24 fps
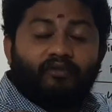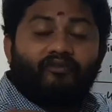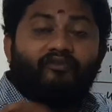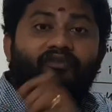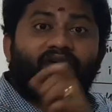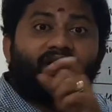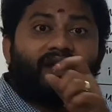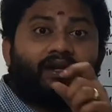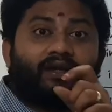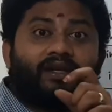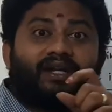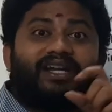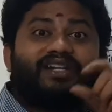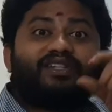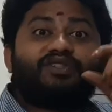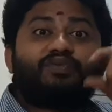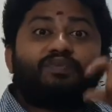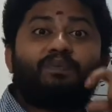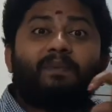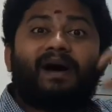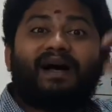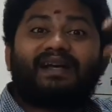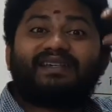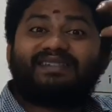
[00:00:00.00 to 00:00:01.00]
when its
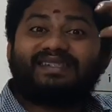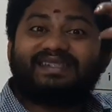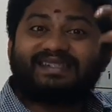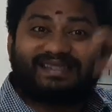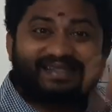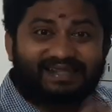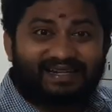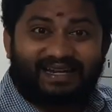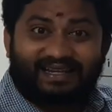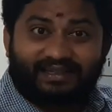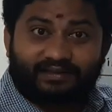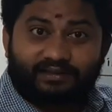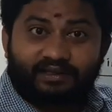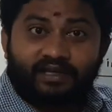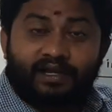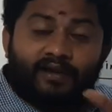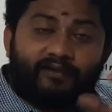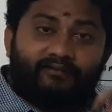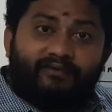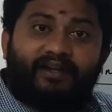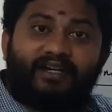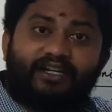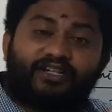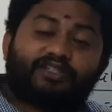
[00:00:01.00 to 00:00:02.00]
mass is less.
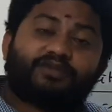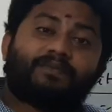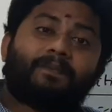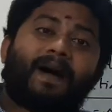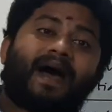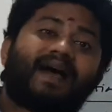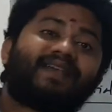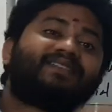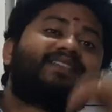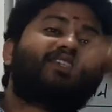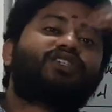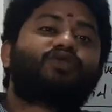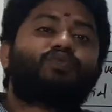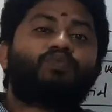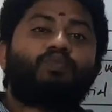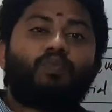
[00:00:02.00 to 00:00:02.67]
When its mass is